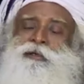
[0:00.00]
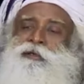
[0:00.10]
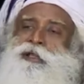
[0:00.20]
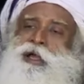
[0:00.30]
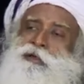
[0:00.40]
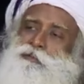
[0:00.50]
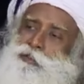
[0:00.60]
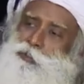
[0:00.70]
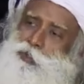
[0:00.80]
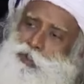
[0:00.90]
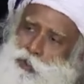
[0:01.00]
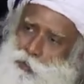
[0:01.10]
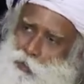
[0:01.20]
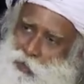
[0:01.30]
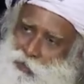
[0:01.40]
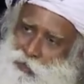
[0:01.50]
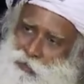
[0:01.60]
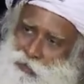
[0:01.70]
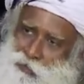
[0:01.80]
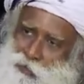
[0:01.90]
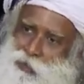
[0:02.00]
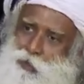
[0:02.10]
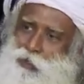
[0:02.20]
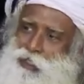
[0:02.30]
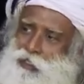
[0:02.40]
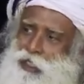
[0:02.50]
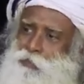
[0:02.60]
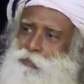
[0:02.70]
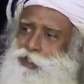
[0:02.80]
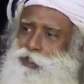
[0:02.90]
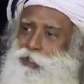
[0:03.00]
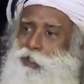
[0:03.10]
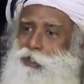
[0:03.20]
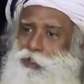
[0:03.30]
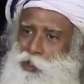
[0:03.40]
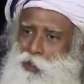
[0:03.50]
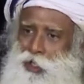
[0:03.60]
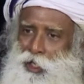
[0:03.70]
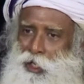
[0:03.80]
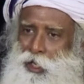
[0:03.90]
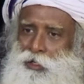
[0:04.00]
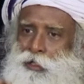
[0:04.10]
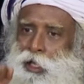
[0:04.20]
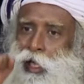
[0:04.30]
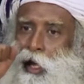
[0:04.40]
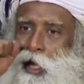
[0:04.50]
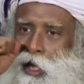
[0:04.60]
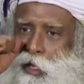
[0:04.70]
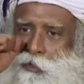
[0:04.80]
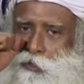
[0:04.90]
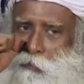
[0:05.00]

Now the spiritual process, the yogic dimension is looking at how to